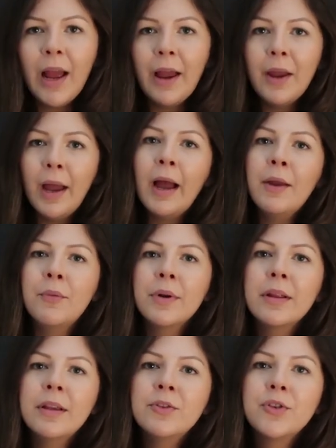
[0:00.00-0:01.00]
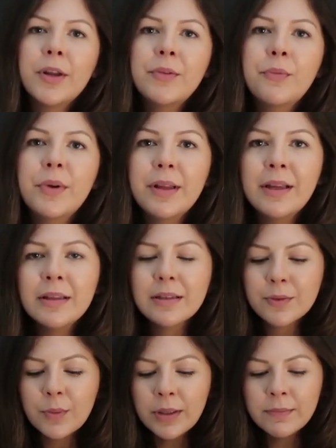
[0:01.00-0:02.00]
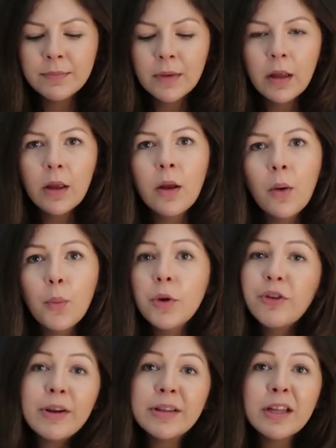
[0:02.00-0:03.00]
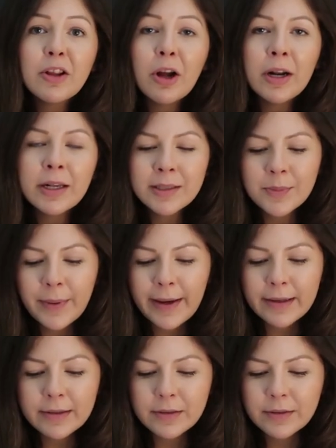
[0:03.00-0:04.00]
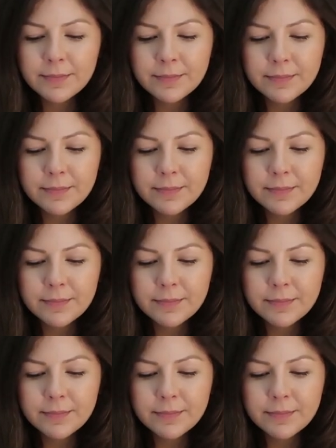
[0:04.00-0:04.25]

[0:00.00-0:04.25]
I, I really enjoyed reading this one, which I did not expect.